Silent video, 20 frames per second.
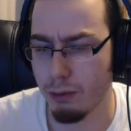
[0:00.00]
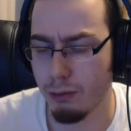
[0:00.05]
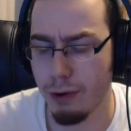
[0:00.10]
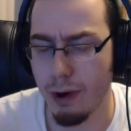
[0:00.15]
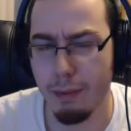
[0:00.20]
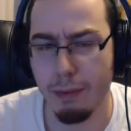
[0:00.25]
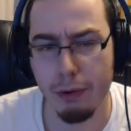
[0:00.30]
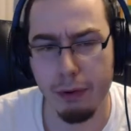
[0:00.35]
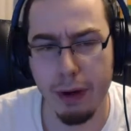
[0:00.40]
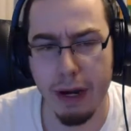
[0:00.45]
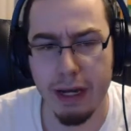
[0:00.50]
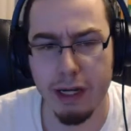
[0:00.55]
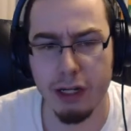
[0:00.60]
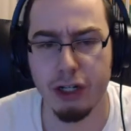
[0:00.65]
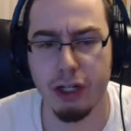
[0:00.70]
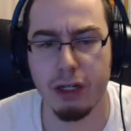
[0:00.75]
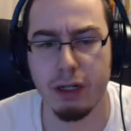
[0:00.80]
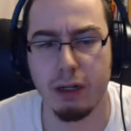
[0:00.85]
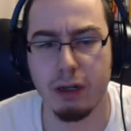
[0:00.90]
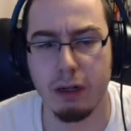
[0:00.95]

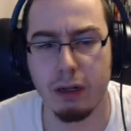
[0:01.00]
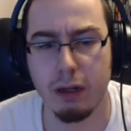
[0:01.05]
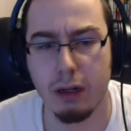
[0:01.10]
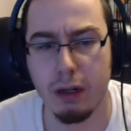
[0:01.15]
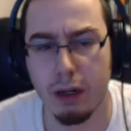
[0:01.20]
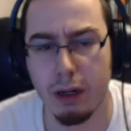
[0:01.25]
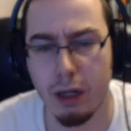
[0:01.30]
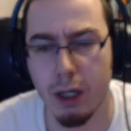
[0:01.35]
preparation